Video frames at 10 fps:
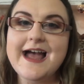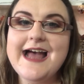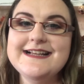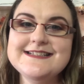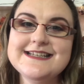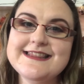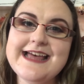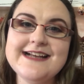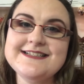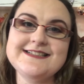And
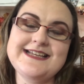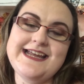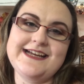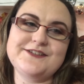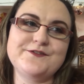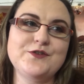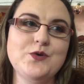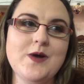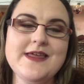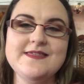that is it
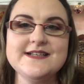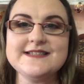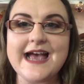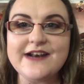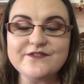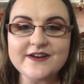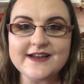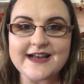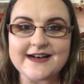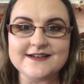for this advent
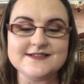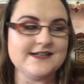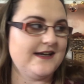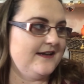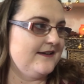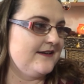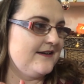calendar.